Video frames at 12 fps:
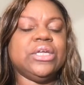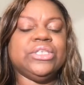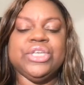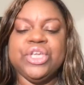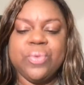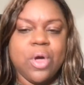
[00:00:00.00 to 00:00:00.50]

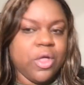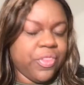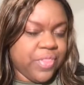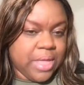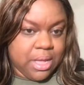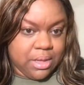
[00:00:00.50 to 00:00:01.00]
Do you all
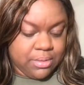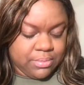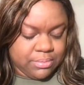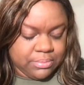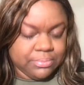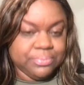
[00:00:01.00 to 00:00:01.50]
think,
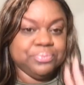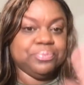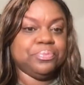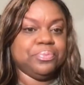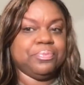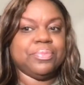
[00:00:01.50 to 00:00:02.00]

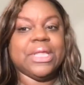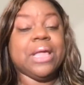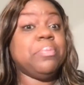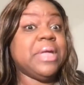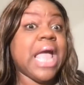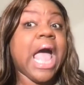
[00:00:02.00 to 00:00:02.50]

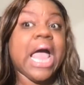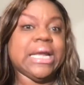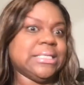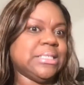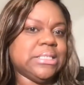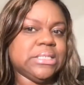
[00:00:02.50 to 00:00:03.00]
and be
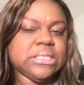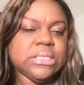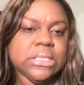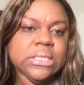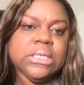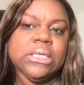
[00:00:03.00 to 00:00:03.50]
honest,
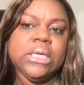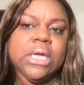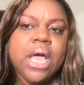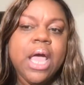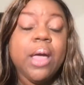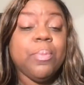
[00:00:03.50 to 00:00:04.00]

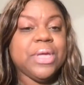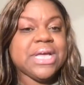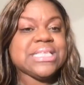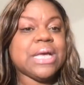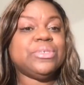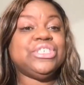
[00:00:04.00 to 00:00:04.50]

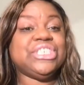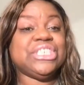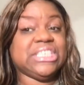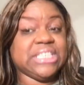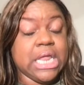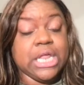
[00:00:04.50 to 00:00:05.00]
because I was
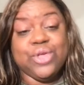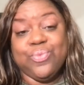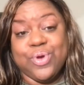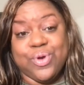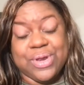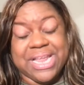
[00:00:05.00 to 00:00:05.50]
just telling you
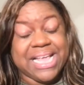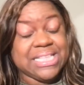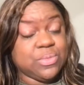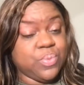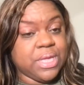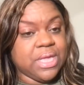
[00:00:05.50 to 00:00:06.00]
all
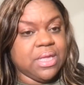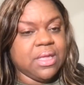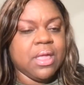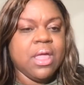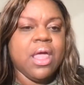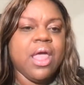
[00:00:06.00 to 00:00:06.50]
last
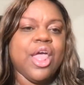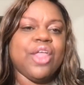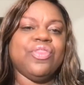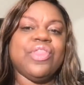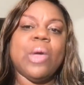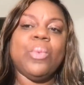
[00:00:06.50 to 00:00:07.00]
week
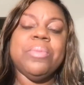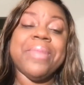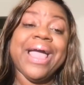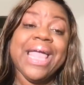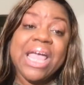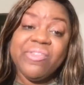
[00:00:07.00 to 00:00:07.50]
that we
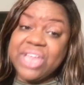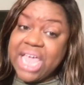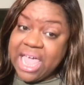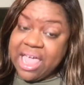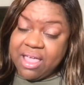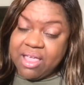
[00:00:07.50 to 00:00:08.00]
might have to
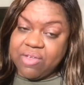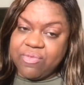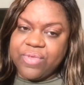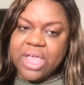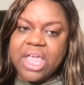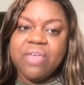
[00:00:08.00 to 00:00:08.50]
have
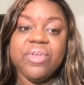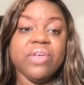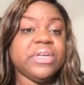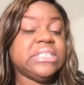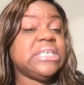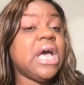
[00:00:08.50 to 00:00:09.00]
a
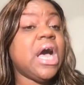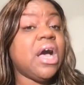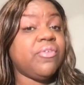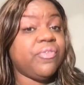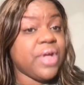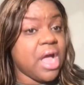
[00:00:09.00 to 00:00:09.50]
very
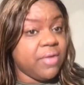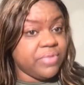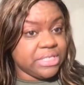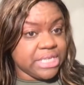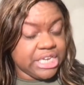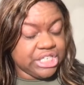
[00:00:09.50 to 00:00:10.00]
tough
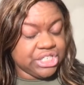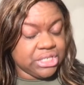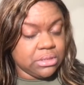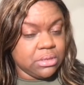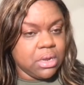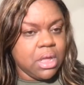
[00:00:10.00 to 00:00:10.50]

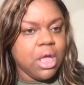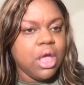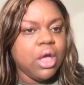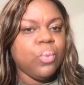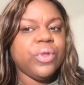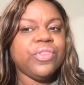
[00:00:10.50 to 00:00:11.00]
conversation
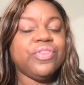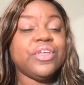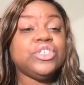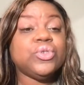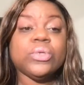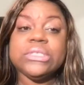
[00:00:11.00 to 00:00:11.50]
with the
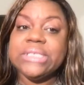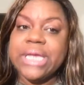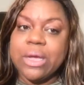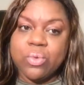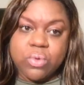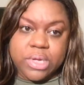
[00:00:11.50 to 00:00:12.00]

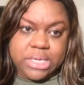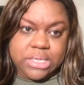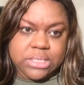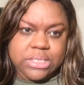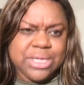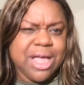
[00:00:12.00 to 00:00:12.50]
Georgetown
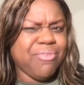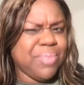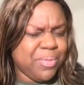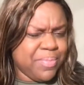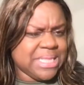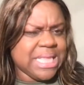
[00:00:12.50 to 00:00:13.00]
Hoyas. Do y'all
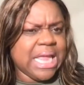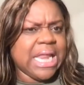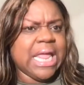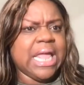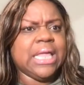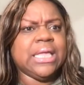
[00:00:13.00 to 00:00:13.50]
remember me saying
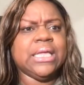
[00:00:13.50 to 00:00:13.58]
that?